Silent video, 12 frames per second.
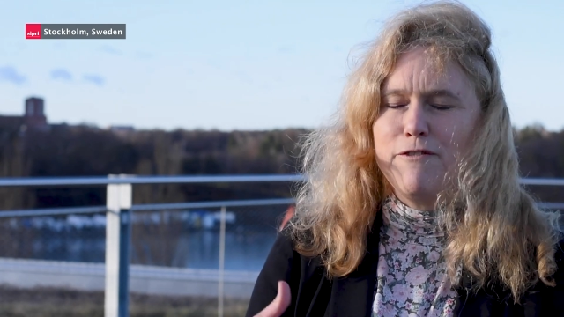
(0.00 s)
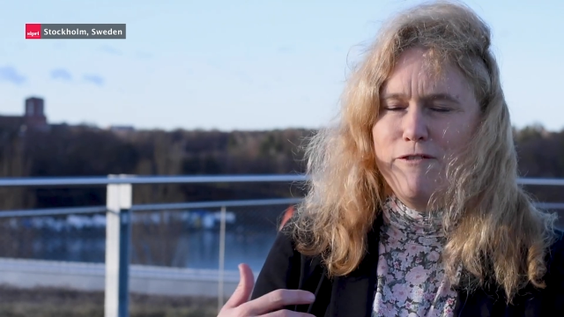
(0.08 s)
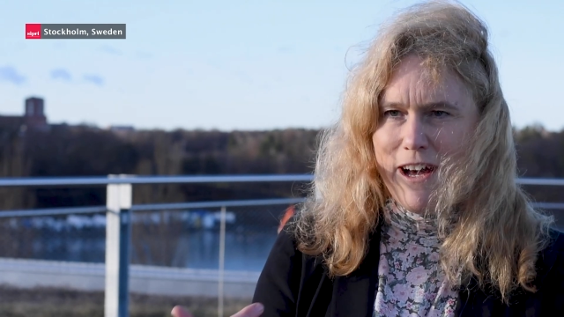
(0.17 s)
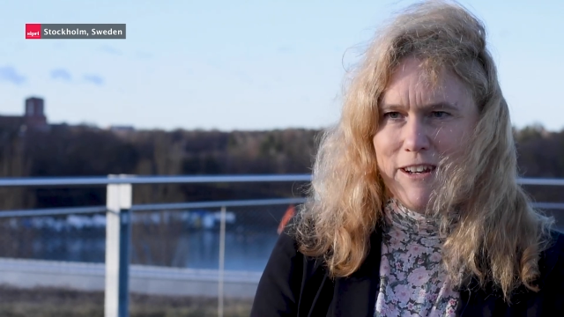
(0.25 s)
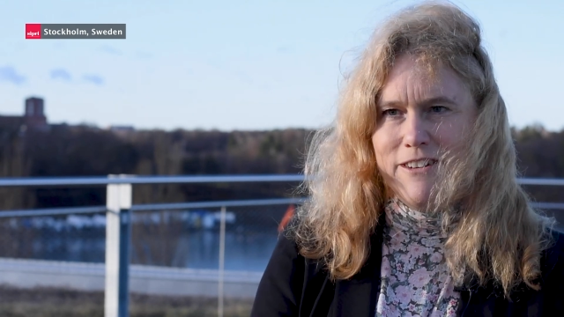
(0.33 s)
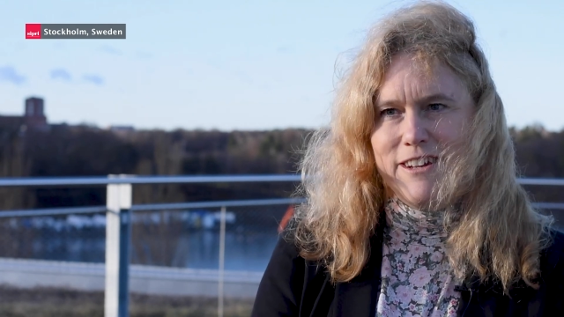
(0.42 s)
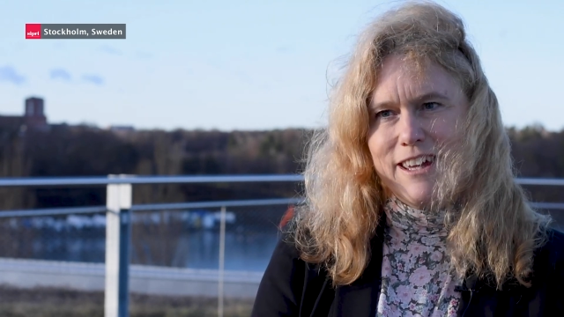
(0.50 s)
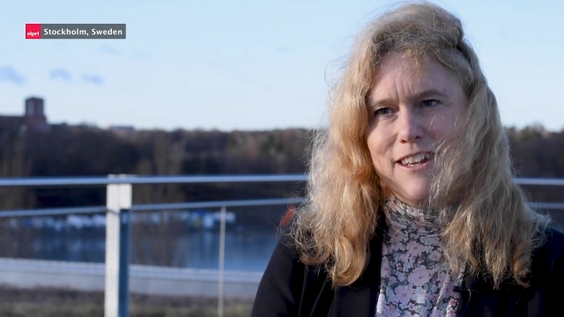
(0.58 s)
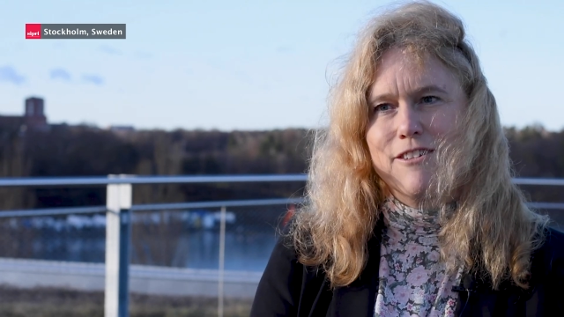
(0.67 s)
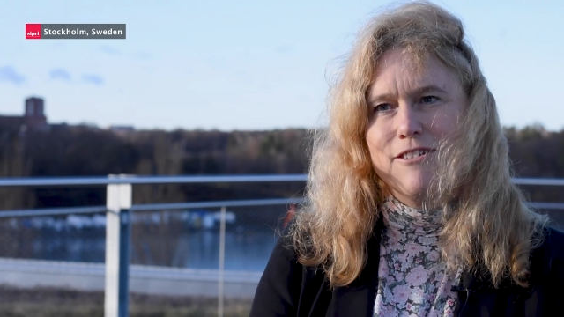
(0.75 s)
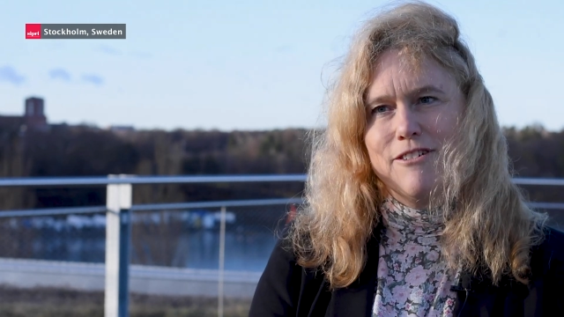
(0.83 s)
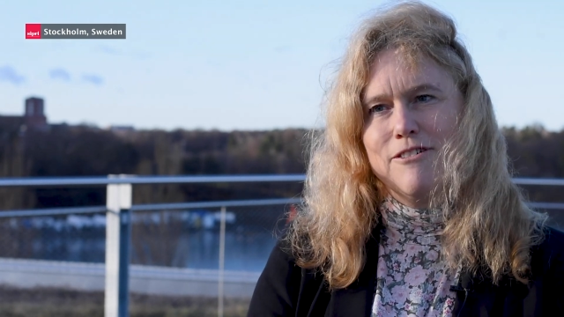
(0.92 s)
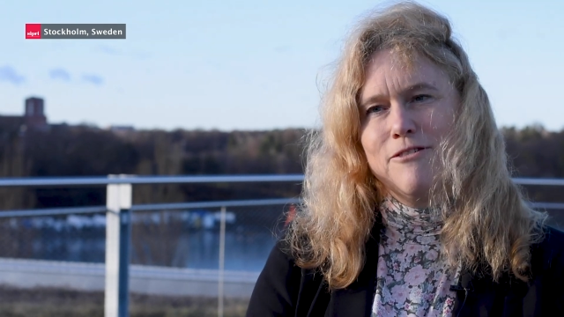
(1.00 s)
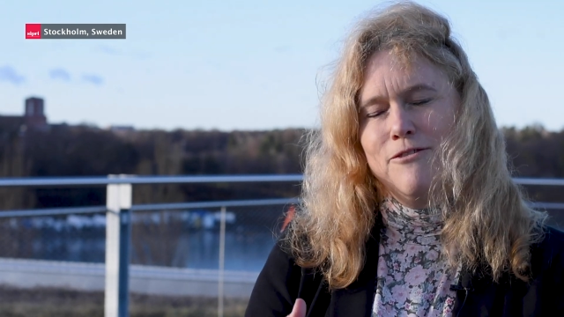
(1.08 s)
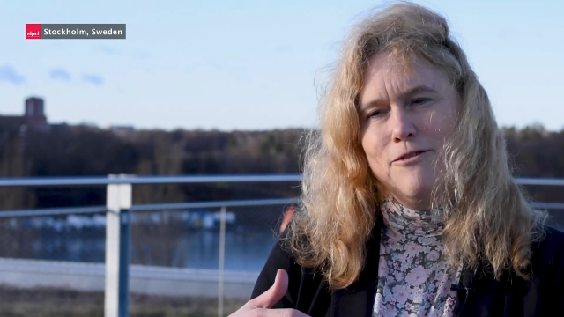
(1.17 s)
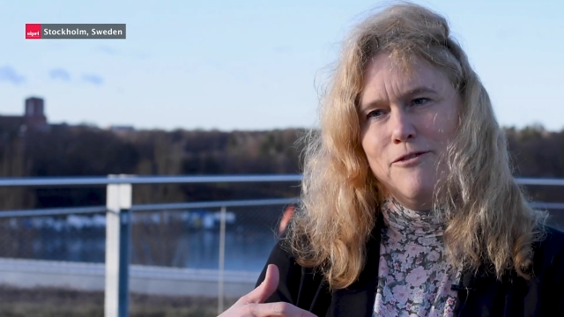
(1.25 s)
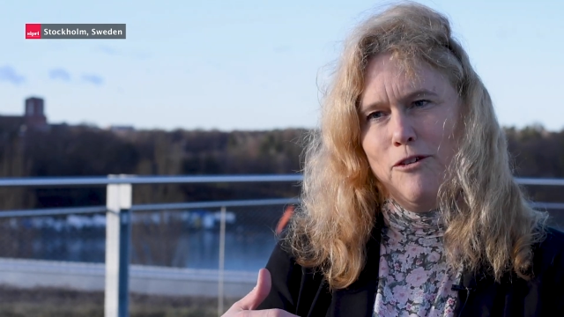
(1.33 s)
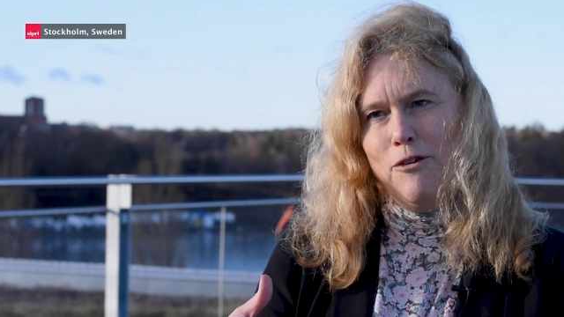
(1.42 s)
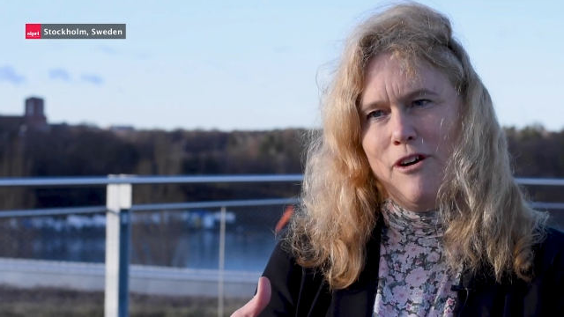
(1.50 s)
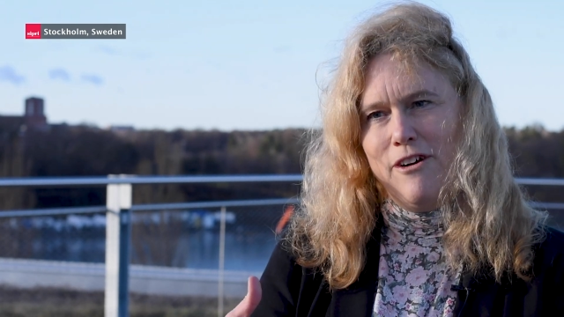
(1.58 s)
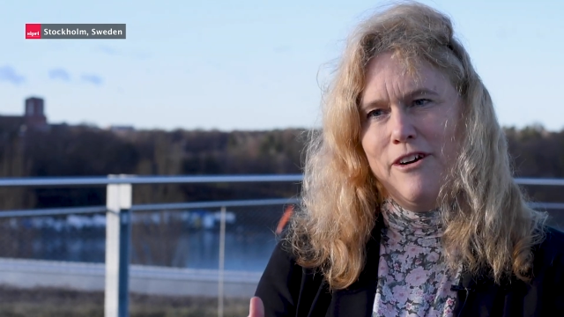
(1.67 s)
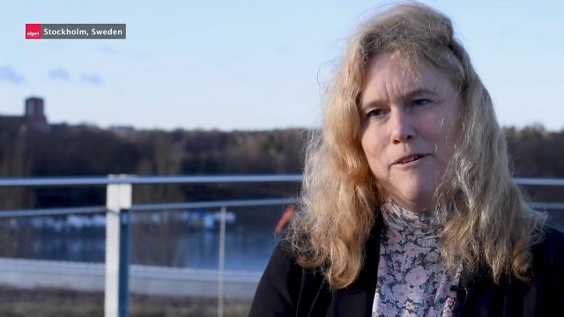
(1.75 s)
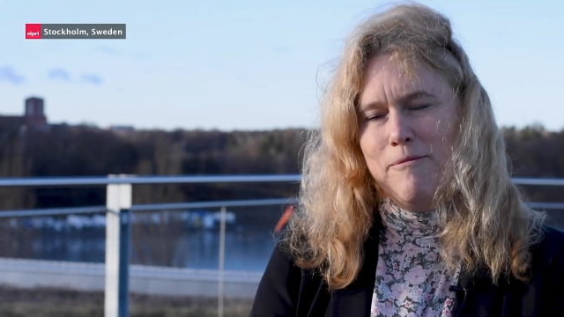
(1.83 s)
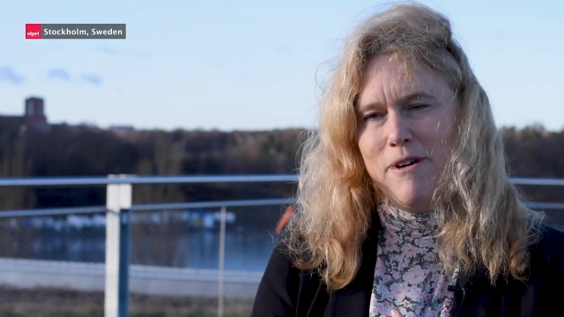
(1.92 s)
funding to
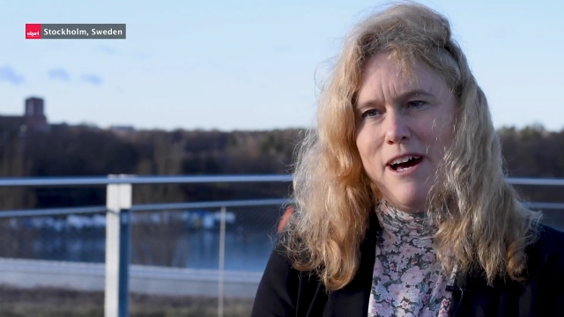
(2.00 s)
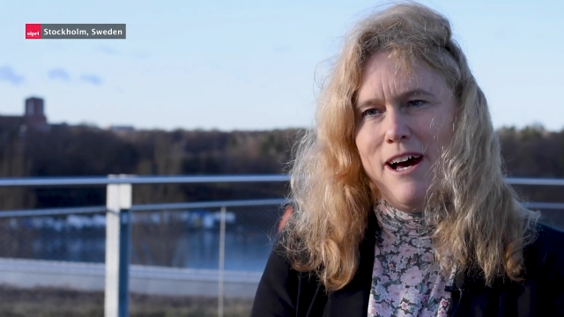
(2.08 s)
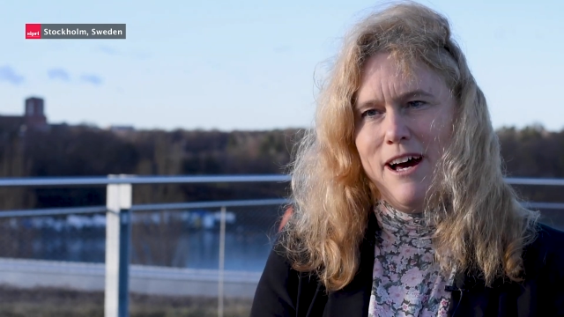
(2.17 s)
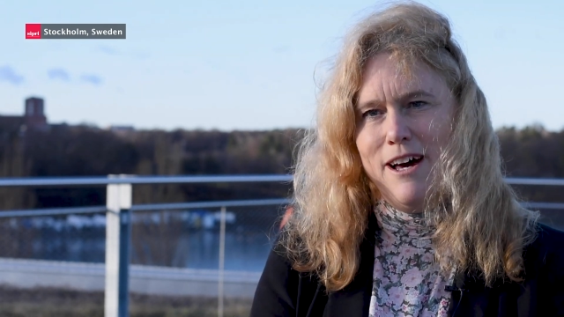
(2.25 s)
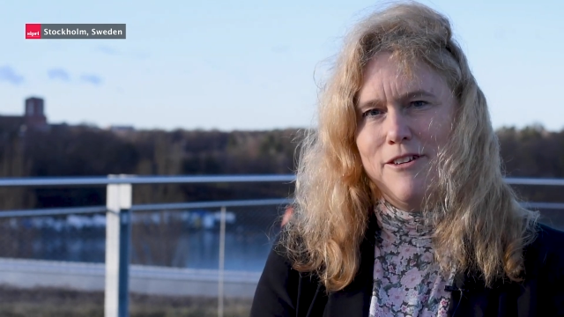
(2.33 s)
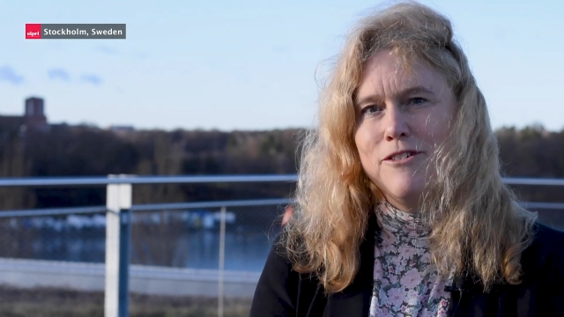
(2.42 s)
for uh,